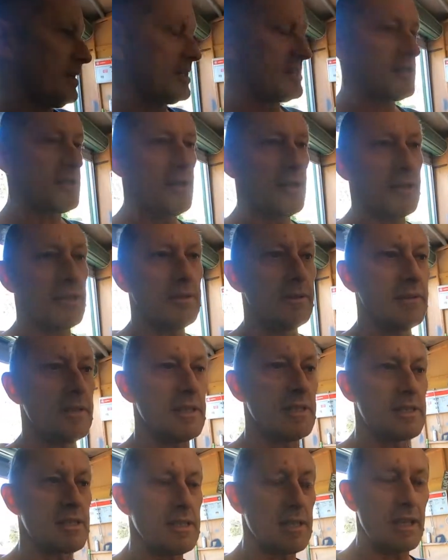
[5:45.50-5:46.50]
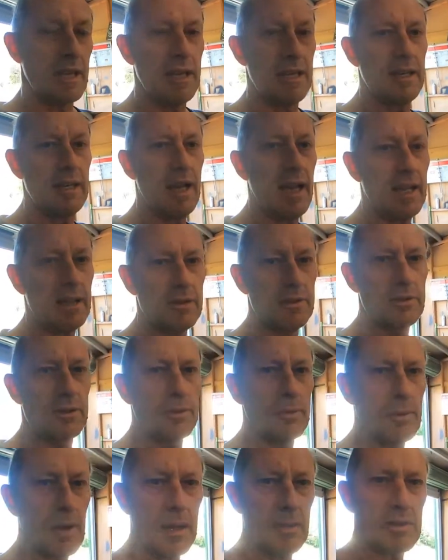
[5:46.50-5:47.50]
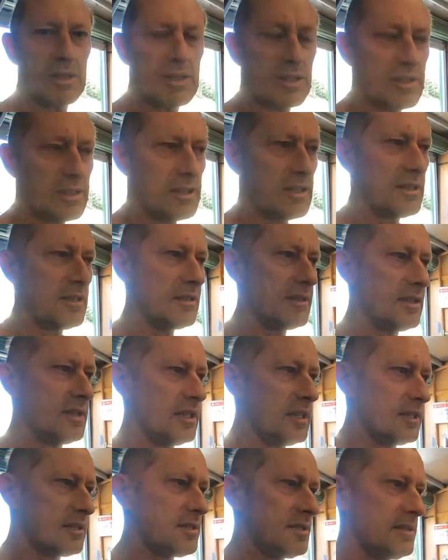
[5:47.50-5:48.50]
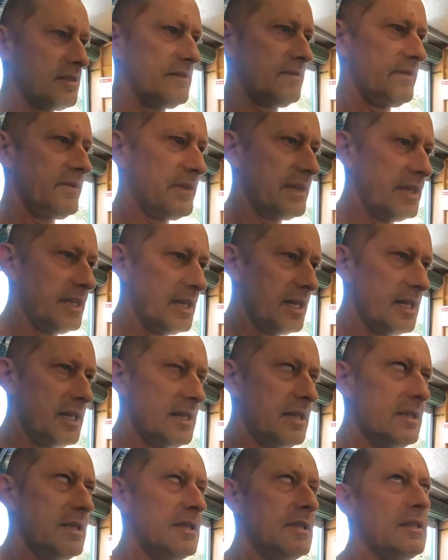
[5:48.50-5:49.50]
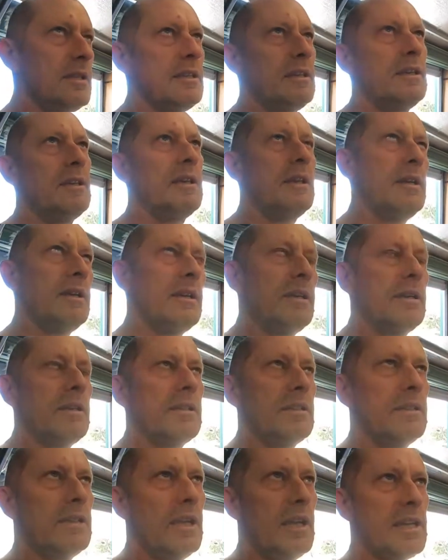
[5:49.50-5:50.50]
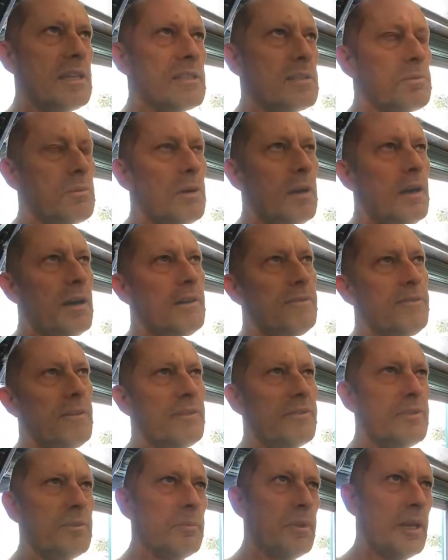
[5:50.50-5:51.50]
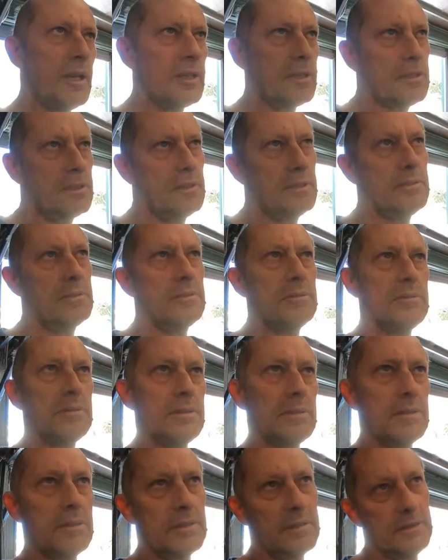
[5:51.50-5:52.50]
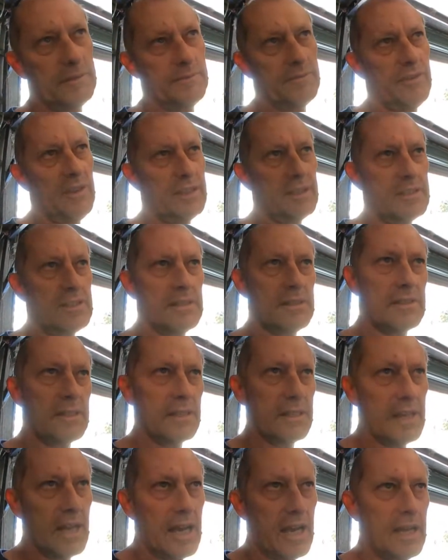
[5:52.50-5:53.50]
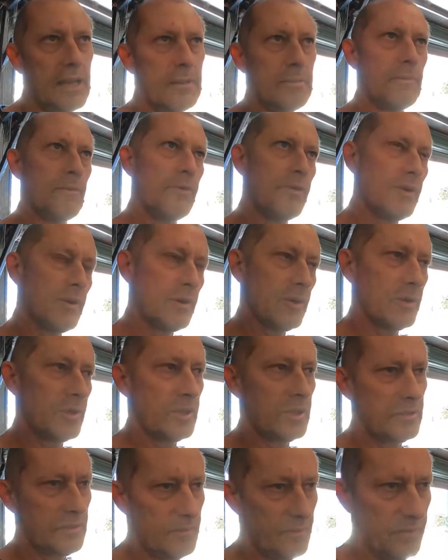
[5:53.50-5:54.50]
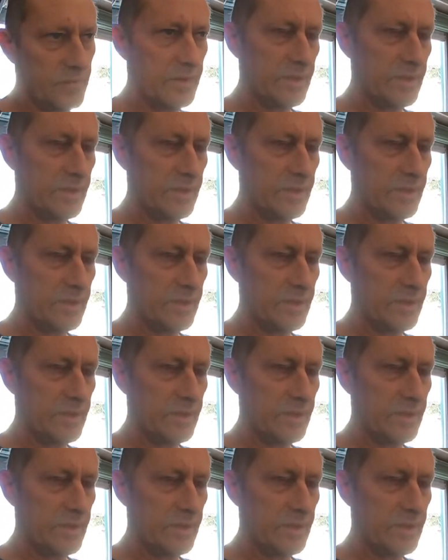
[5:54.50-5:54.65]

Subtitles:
it's like all this Eleanor rubbish that, you know, the ex-wife of the bloke who invented the name for the